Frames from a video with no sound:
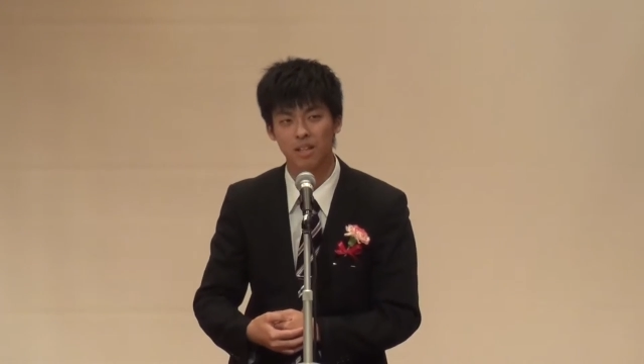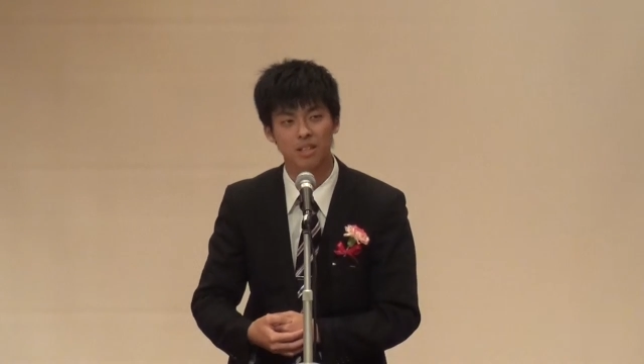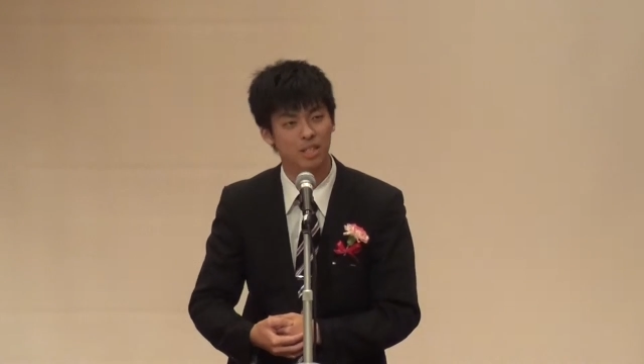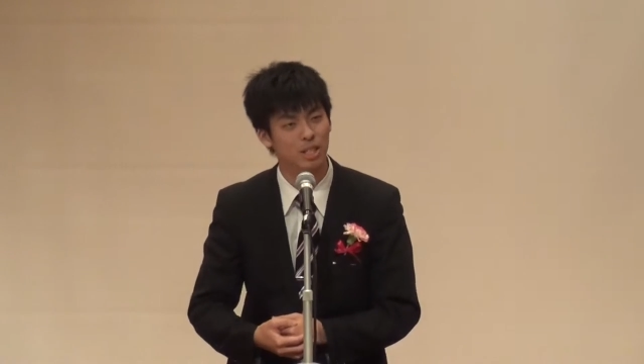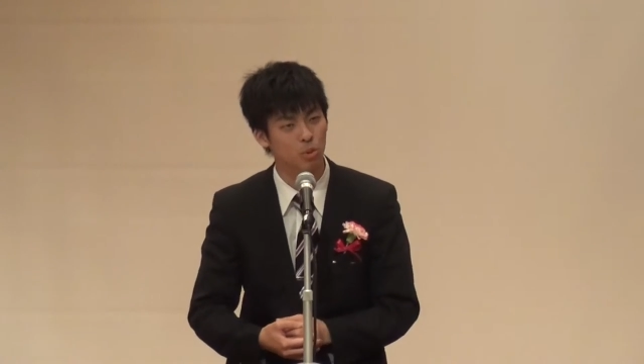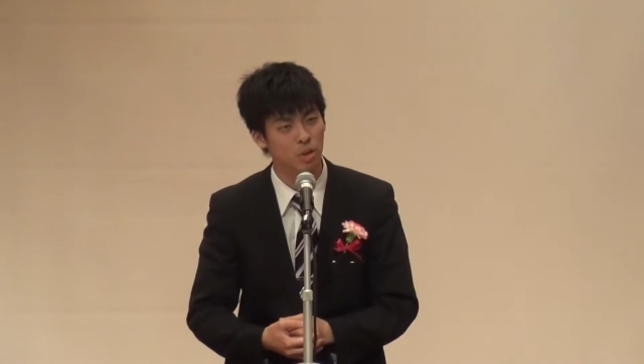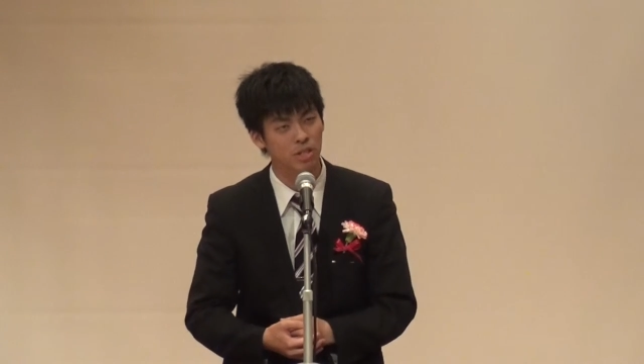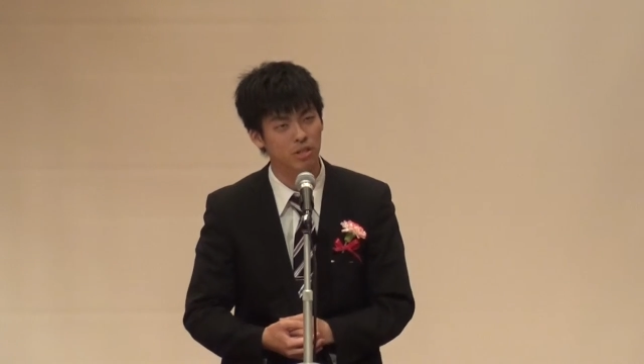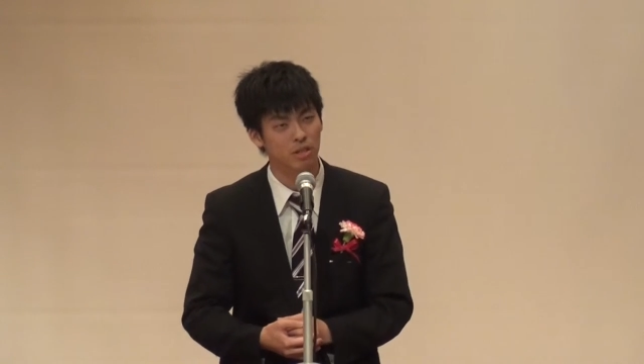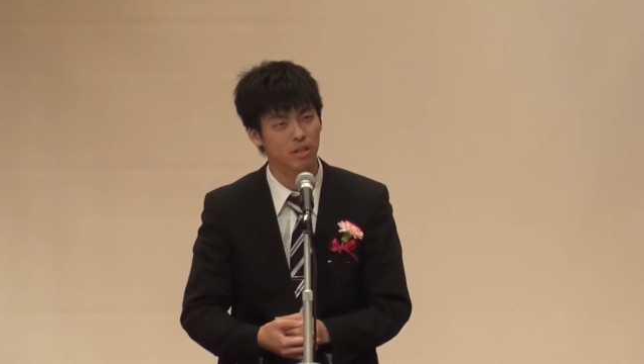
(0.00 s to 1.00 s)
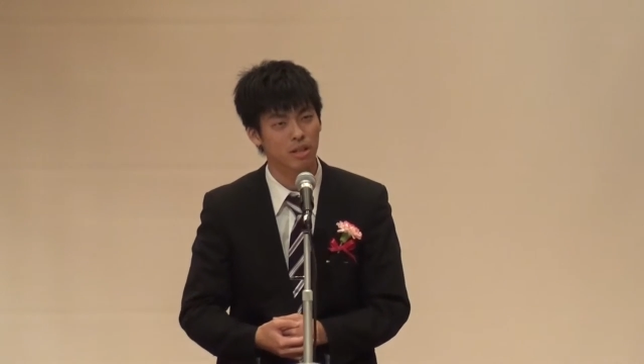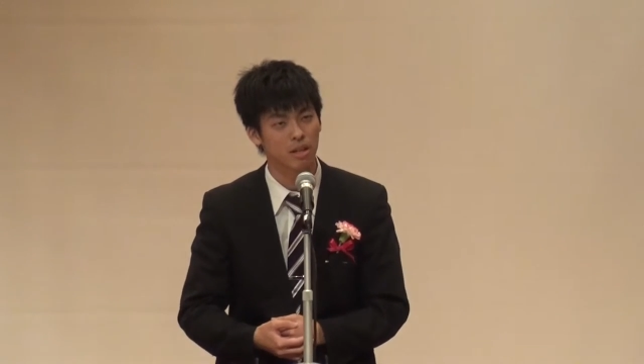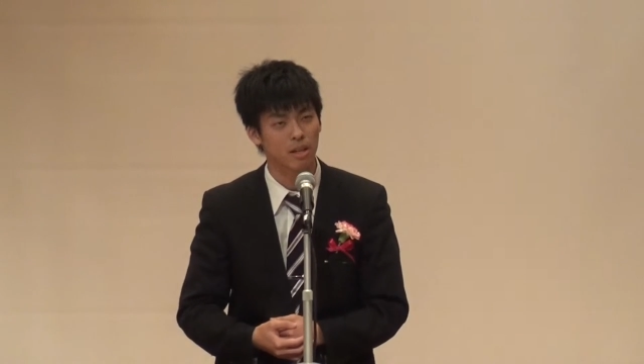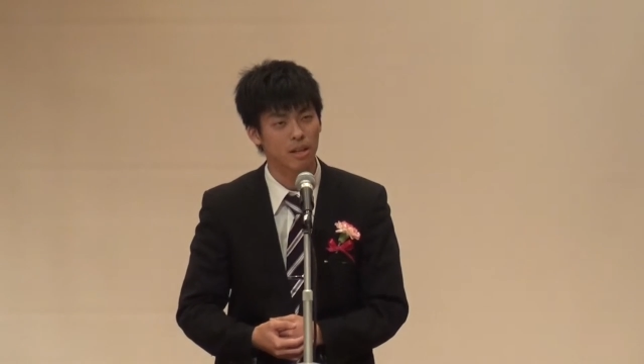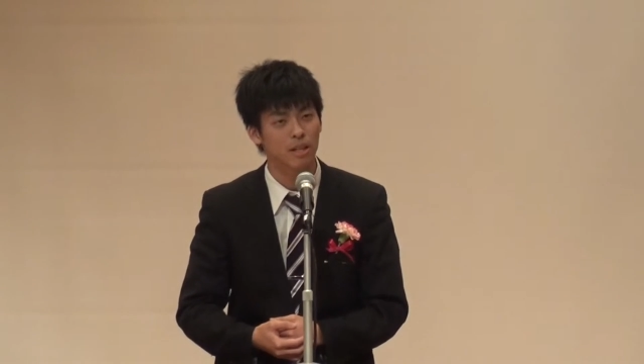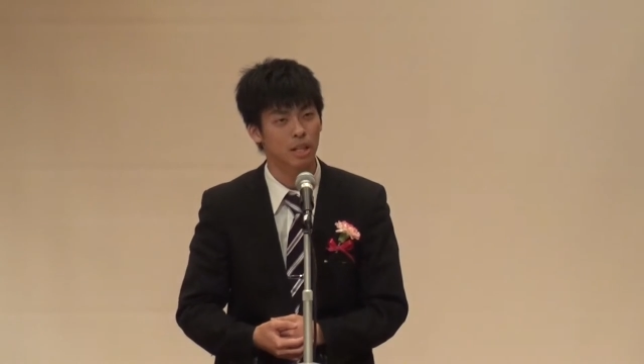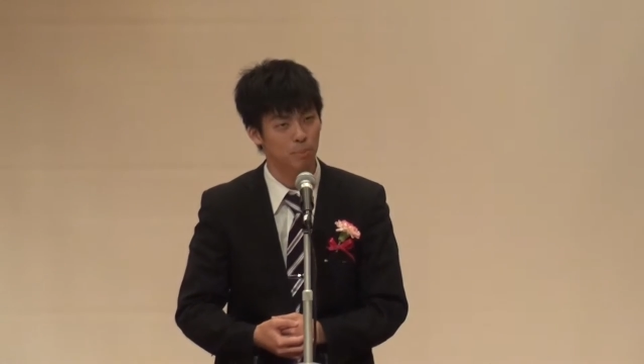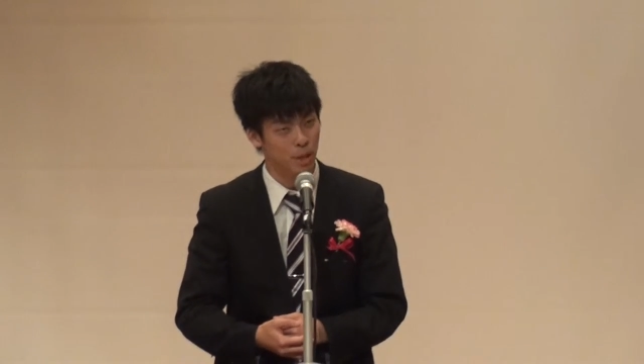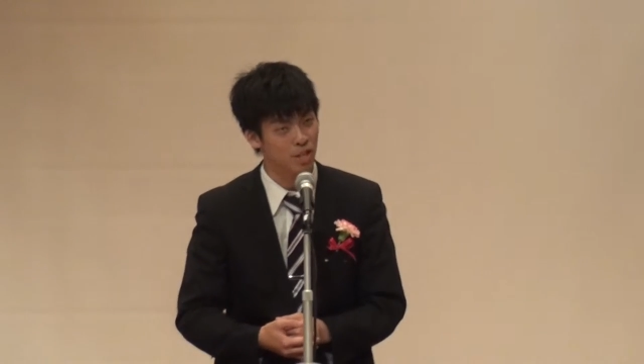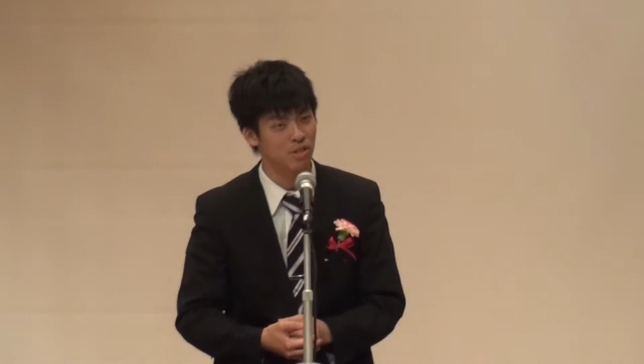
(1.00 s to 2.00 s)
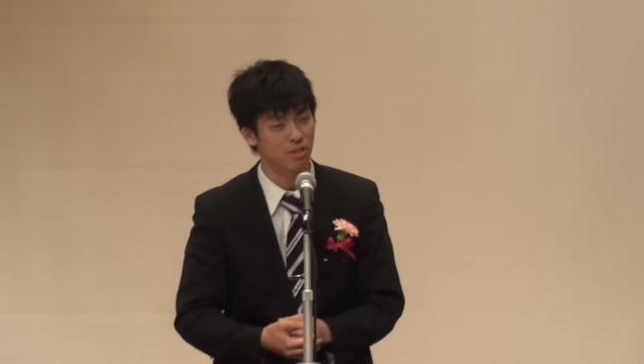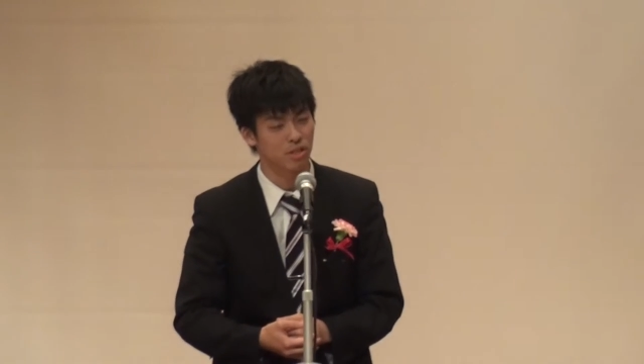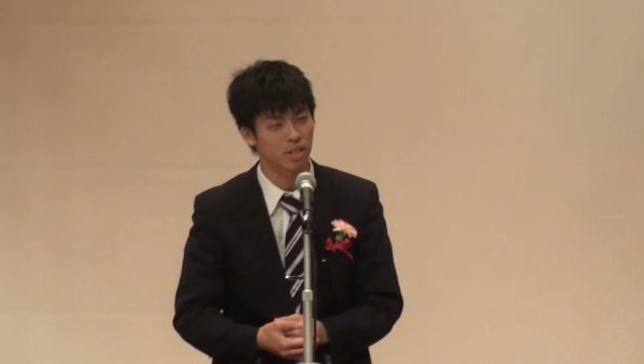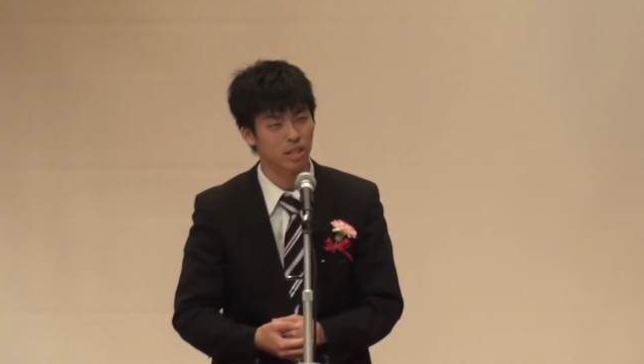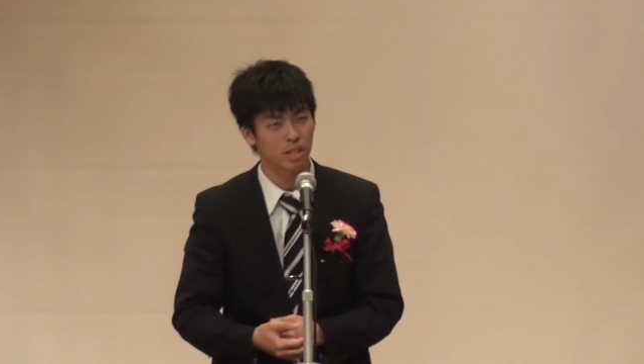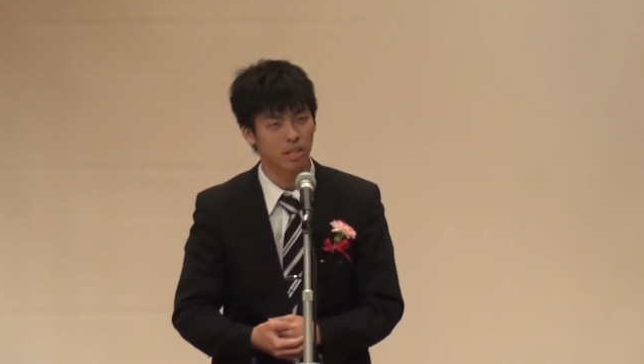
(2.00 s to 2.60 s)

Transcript: The situation that patients